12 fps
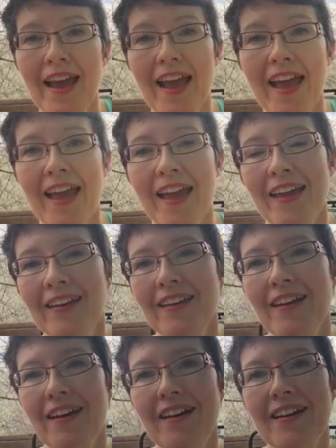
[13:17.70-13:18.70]

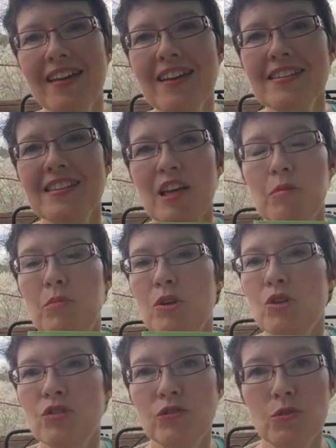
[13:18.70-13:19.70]
And it is a
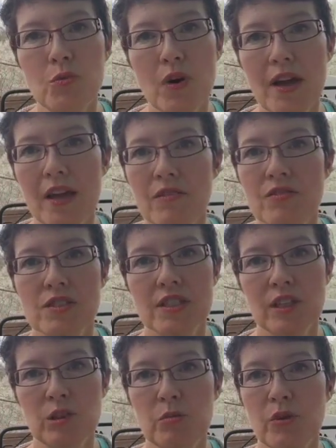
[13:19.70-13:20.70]
beautiful way of
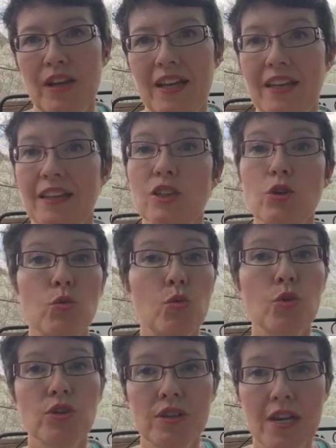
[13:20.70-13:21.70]
celebrating the
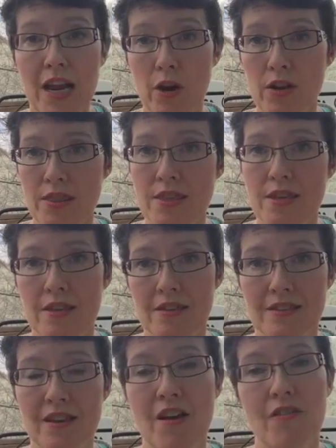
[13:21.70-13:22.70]
ordinary
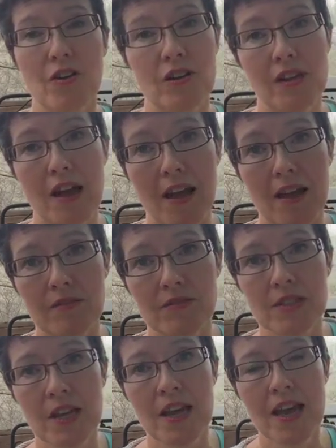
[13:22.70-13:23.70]
things of our
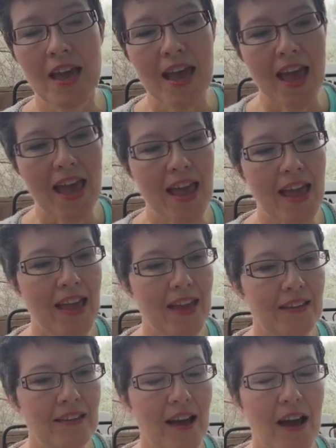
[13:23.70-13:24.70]
lives.
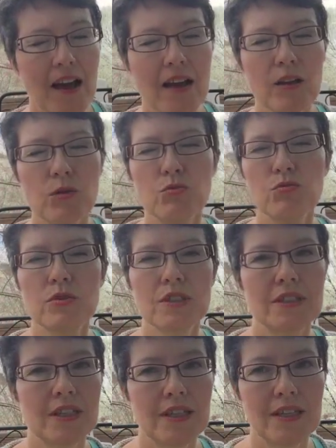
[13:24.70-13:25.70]
And I
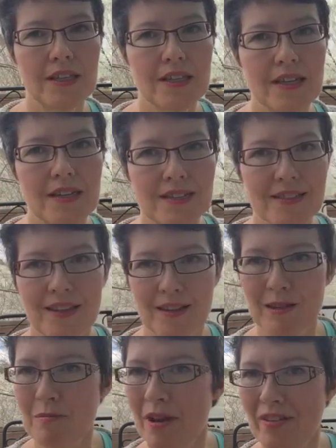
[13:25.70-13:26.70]
really get
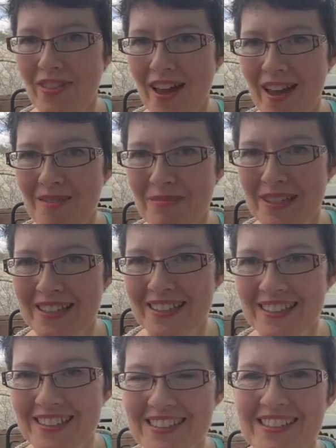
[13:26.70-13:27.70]
excited about that,
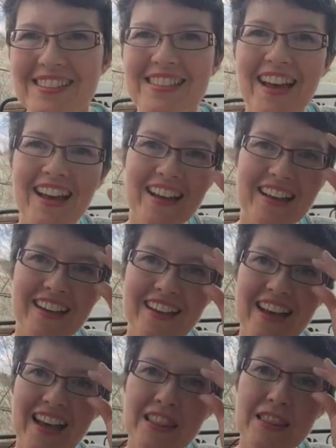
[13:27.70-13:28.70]
because
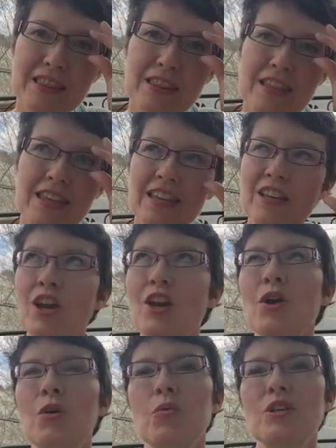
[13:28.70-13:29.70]
I think
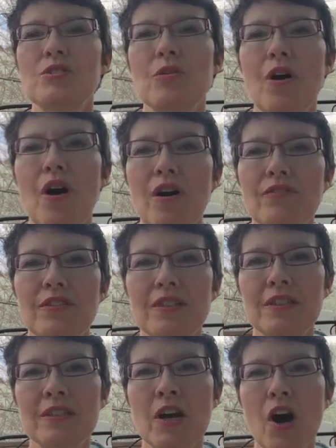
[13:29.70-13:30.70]
we so
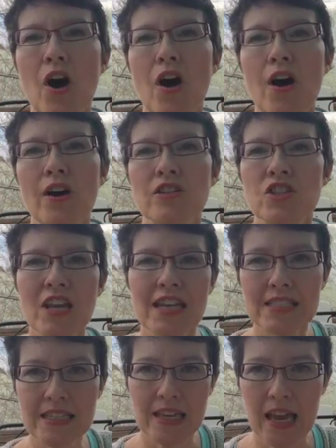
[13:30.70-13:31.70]
often are
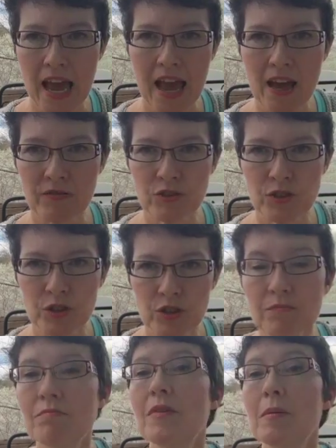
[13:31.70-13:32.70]
chasing
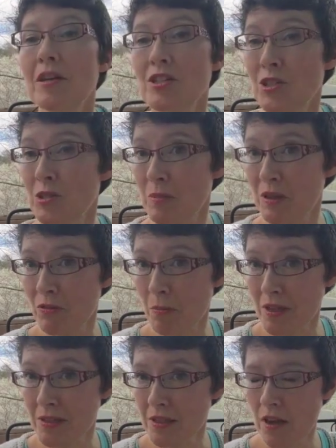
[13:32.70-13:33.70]
after, maybe I should speak for
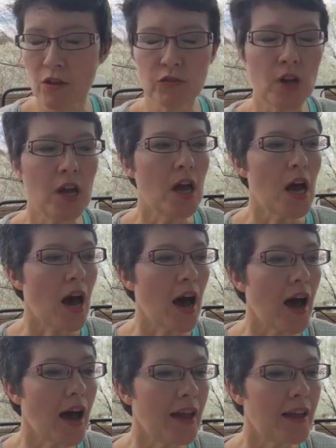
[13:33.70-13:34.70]
myself,
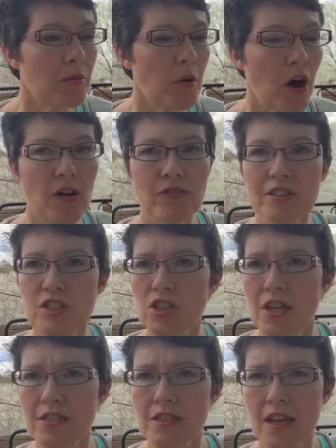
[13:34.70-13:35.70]
I am often
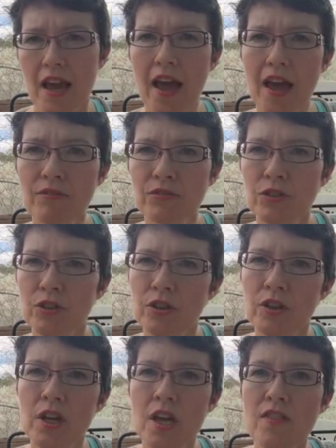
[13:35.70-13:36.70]
chasing
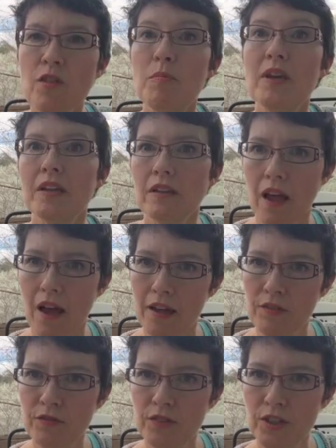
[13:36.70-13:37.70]
after the big
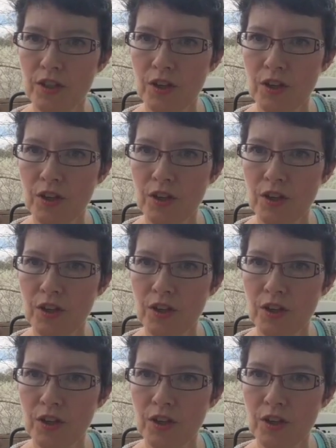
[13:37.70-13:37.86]
life,